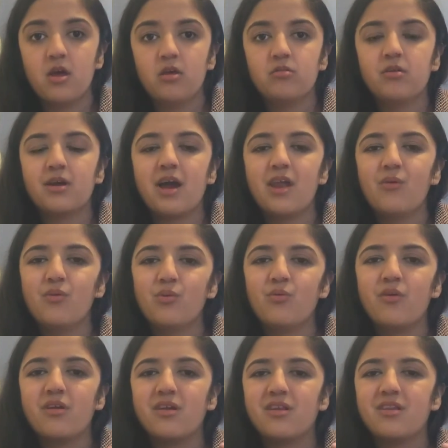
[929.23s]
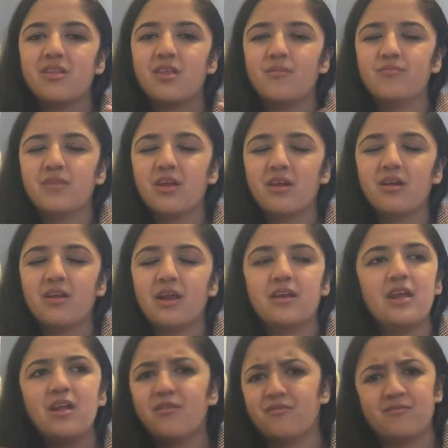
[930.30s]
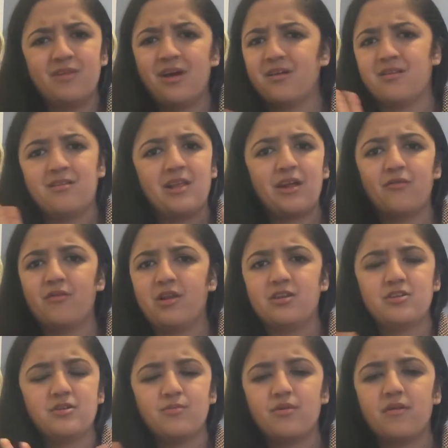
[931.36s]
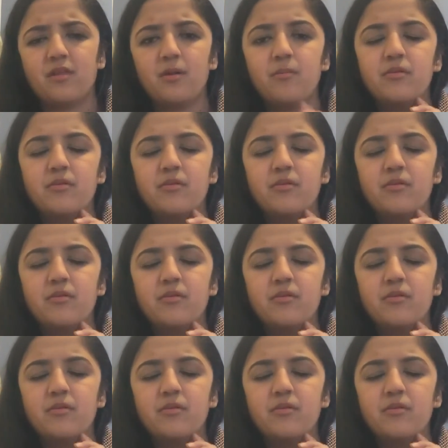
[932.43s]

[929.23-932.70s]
So I kind of would have wanted something like not like a relationship or anything,